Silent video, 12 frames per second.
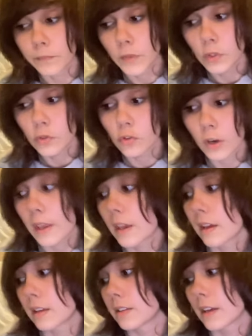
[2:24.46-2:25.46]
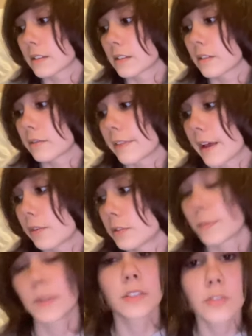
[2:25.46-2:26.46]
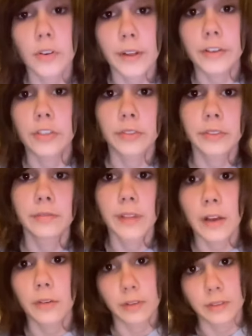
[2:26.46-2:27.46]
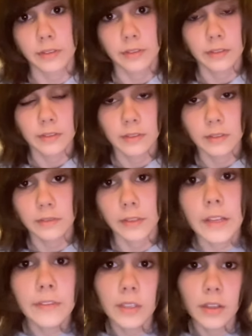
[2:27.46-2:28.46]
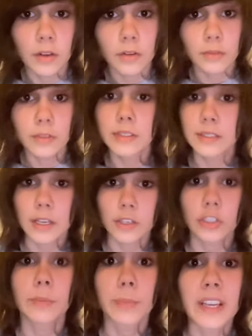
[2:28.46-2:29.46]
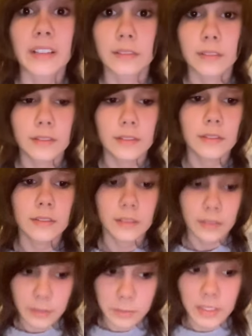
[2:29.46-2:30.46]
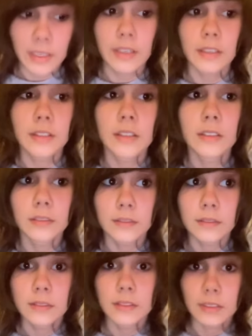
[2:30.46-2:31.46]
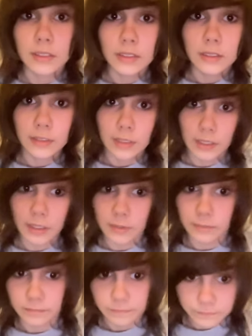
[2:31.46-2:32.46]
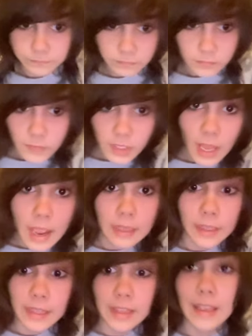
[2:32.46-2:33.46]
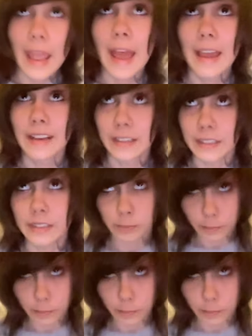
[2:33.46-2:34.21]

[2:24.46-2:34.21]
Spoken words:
You drink it, it tastes like flowers, but it's not actually flower flavored though. It's actually pink lemonade. I like the can, it's